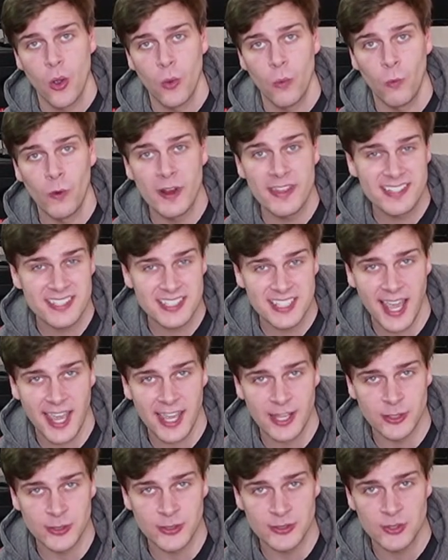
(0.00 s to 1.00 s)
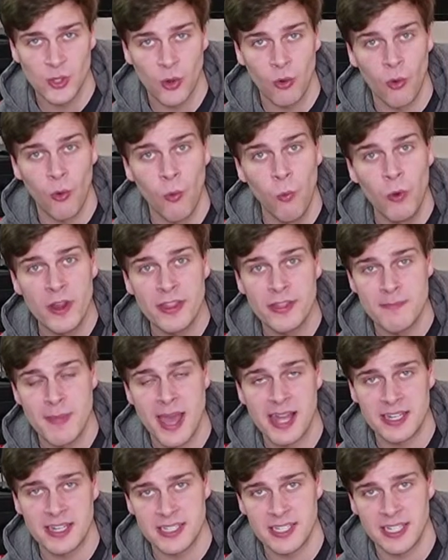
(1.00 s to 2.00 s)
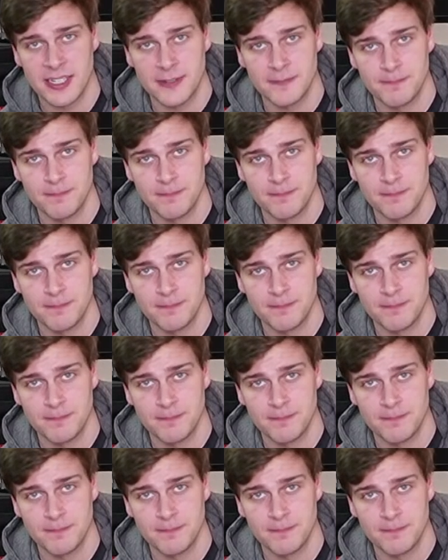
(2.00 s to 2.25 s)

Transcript: with scales or with melody.